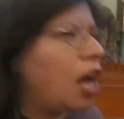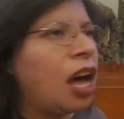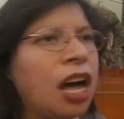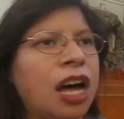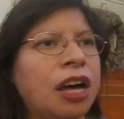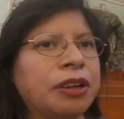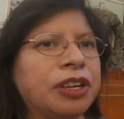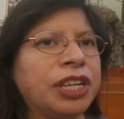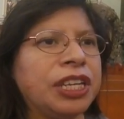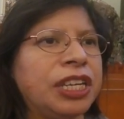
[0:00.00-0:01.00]
uh,
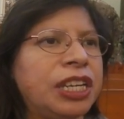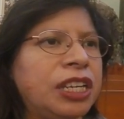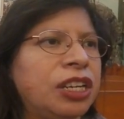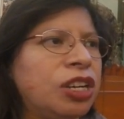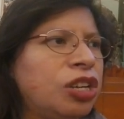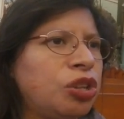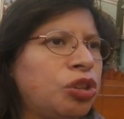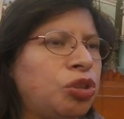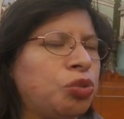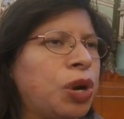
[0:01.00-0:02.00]
eating
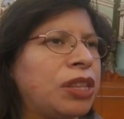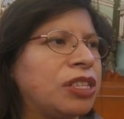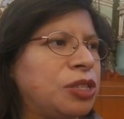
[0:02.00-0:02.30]
throughout the